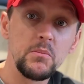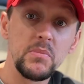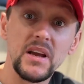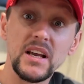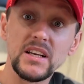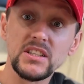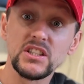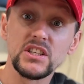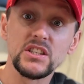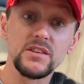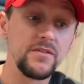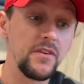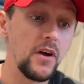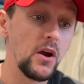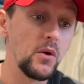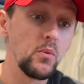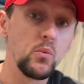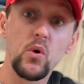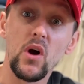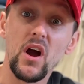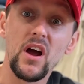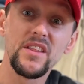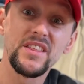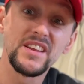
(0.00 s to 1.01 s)
But is this phone
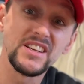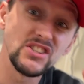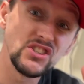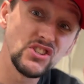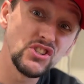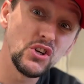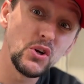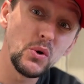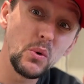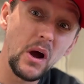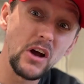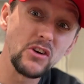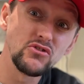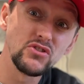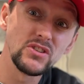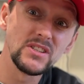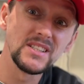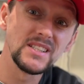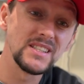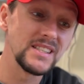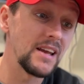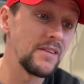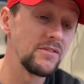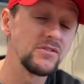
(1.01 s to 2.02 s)
worth its
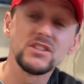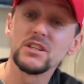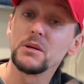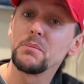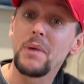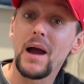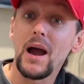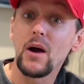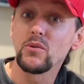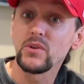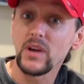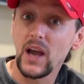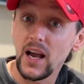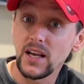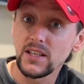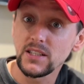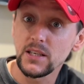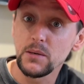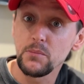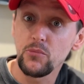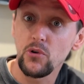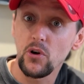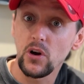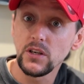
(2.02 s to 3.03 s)
£270
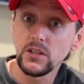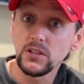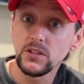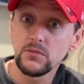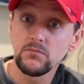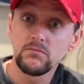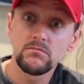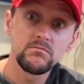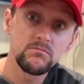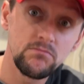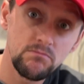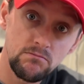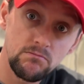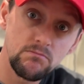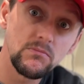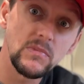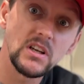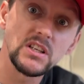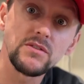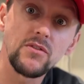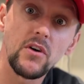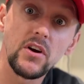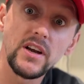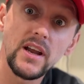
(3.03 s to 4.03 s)
asking price?
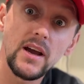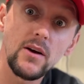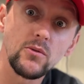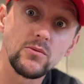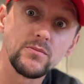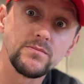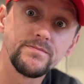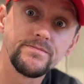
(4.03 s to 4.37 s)
Let's find out.